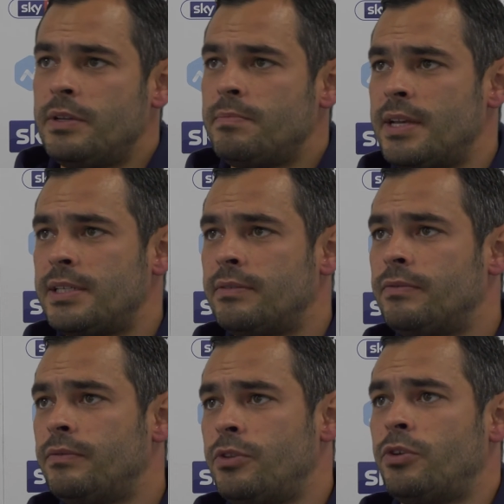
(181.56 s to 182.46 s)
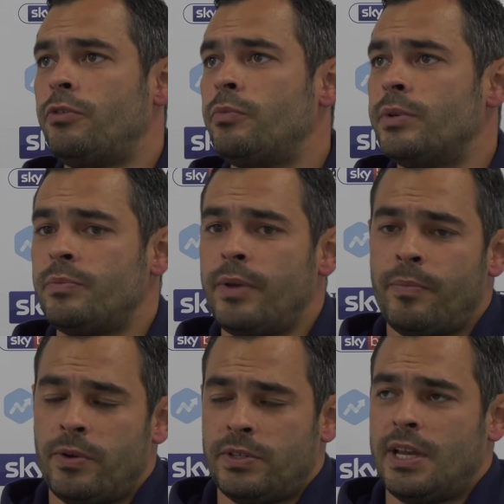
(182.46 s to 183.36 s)
he's massive for the group. He's a
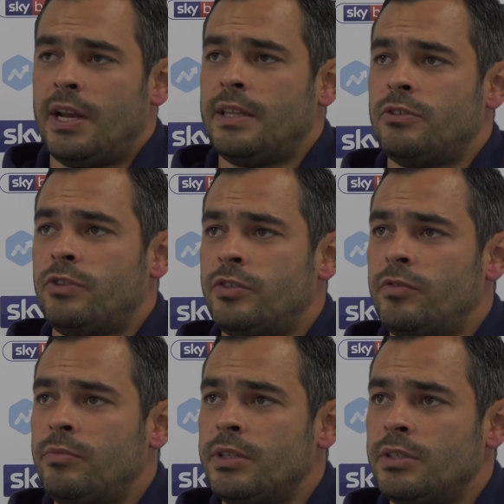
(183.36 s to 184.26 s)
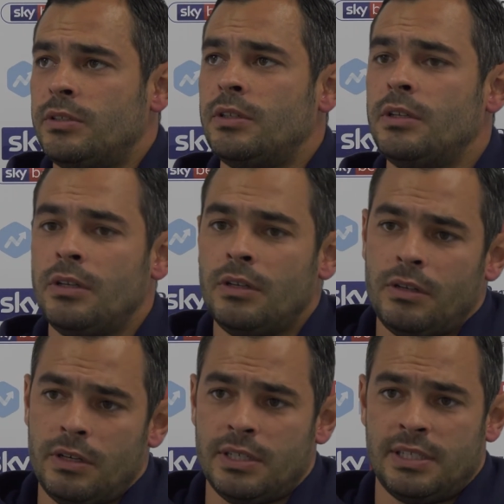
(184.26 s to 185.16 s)
big personality in the dressing room. He's
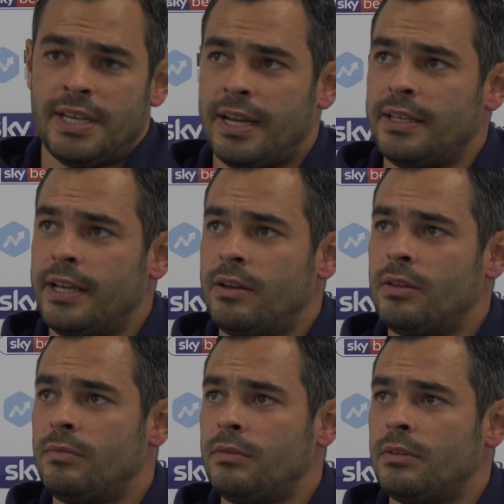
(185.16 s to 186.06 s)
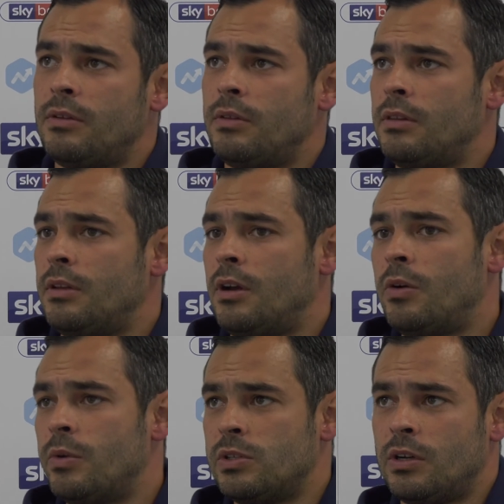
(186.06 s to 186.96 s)
a second-year. You know, the
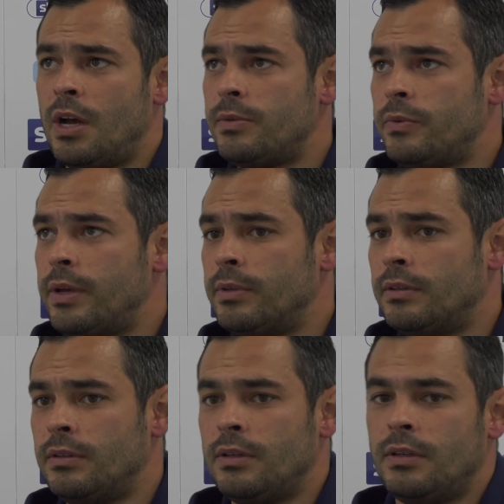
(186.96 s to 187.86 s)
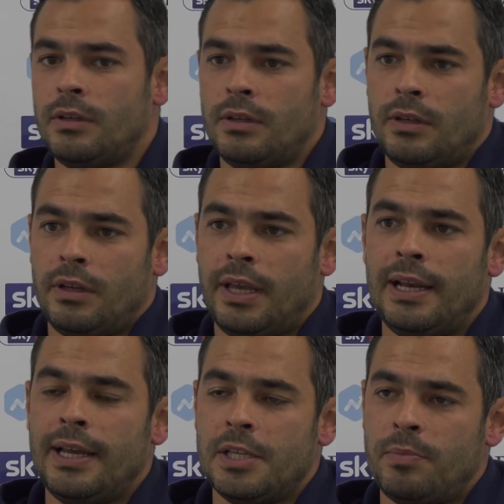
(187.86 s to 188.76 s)
younger ones look up to him, and he
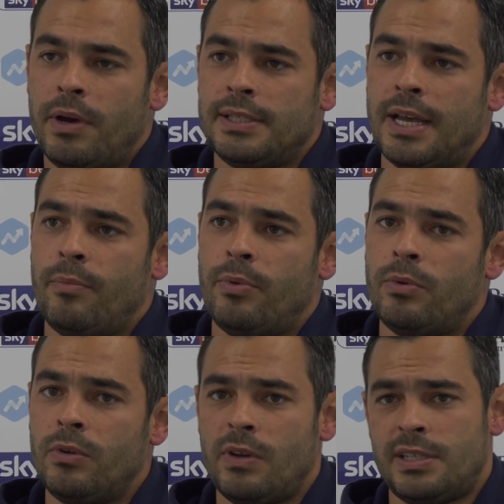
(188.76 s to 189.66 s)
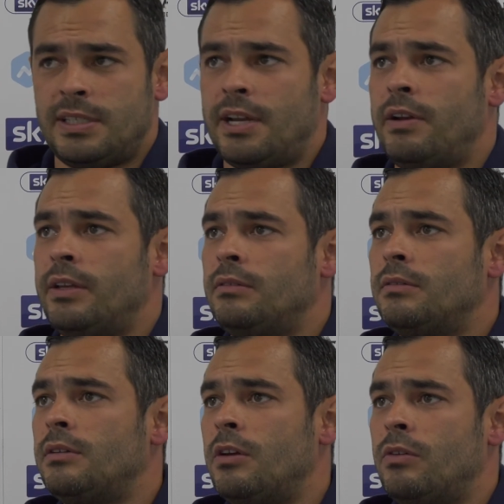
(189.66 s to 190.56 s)
leads by example, not necessarily,
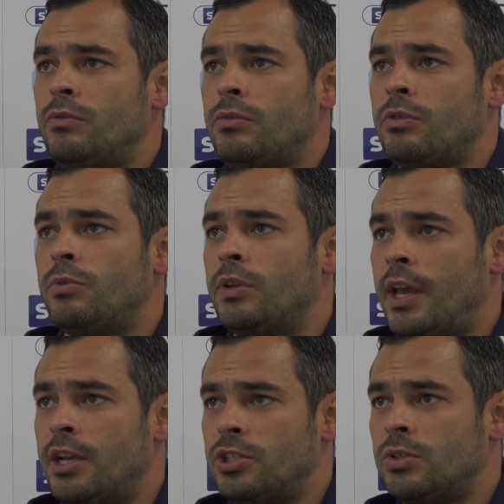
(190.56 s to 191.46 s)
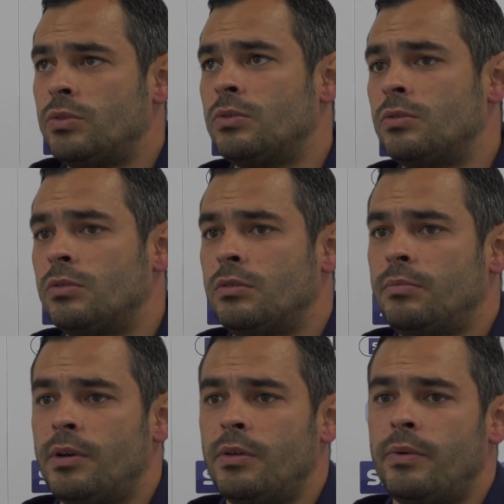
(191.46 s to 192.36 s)
you know, through communication or
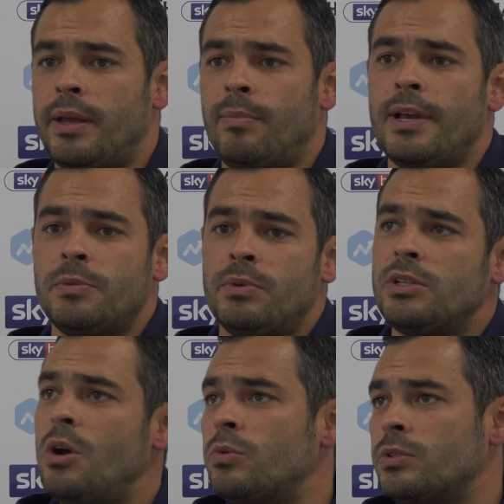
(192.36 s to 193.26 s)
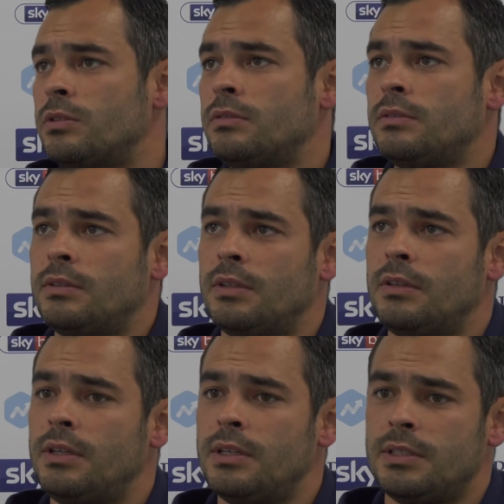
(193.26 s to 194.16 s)
by the way he plays, but his goals. And I
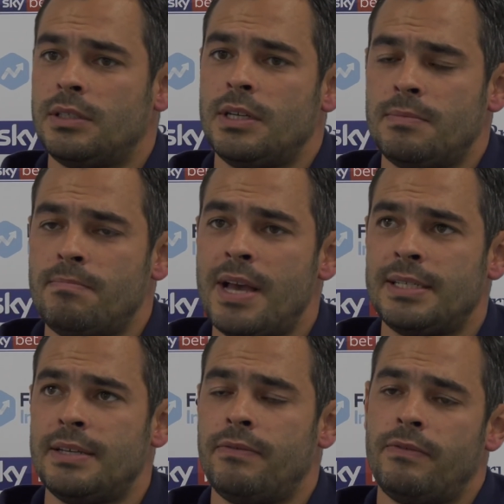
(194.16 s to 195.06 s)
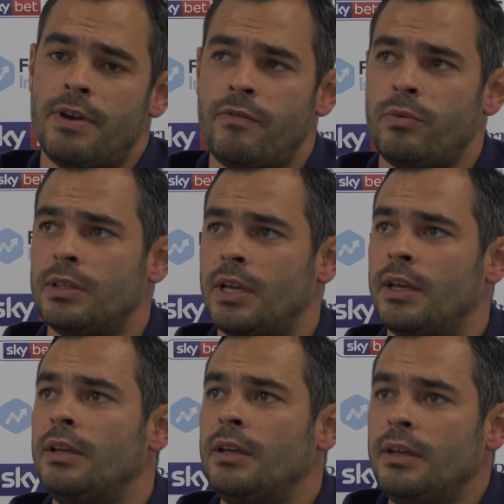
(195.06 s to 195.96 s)
think it's massive for everyone that,